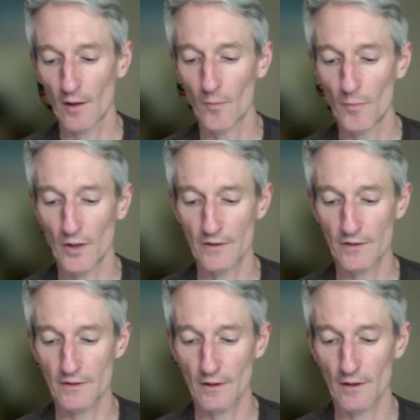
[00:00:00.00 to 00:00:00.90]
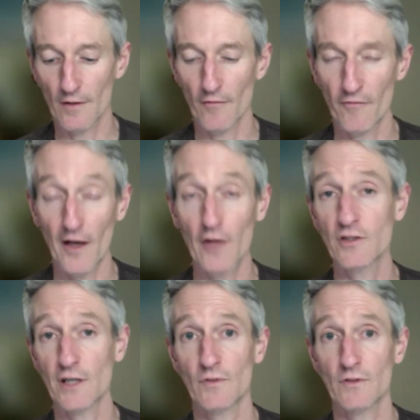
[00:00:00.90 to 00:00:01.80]
But
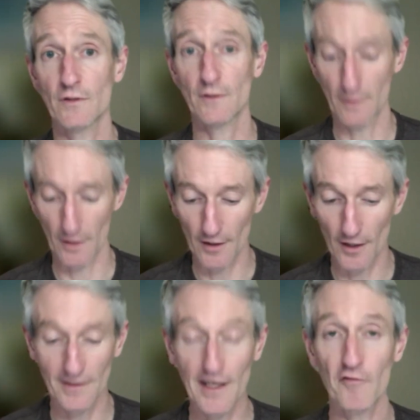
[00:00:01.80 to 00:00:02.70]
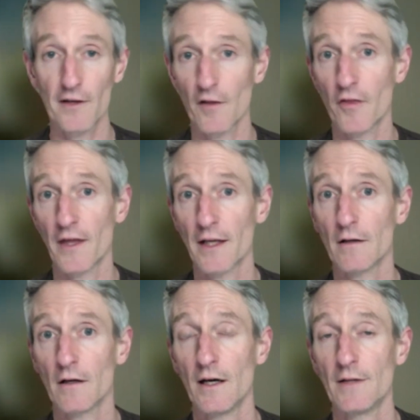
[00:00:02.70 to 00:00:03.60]
fellowships are definitely a thing,
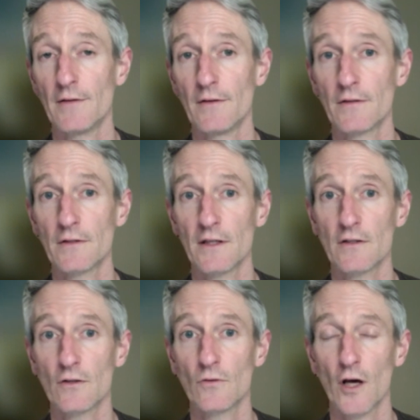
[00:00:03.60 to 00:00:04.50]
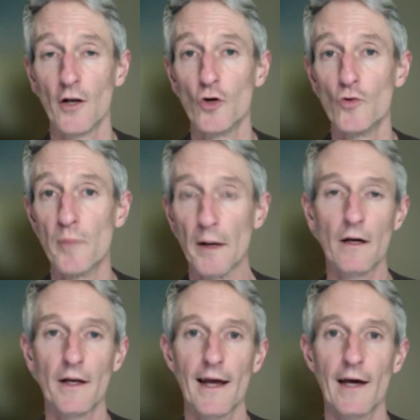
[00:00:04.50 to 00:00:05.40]
and it's called an OOP,
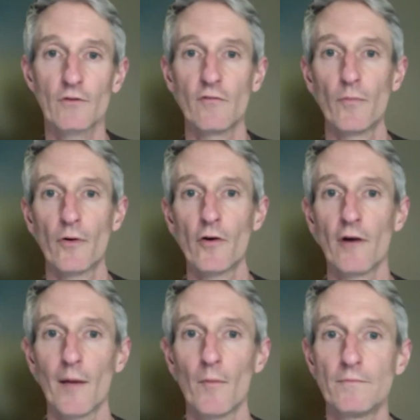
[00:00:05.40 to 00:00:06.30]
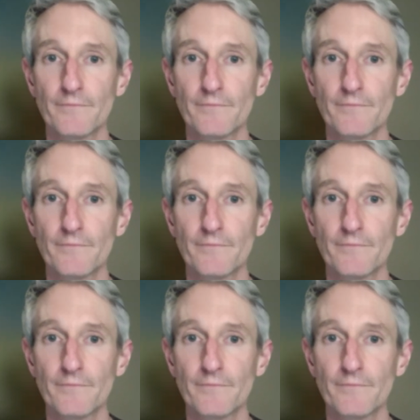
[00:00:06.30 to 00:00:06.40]
an out of program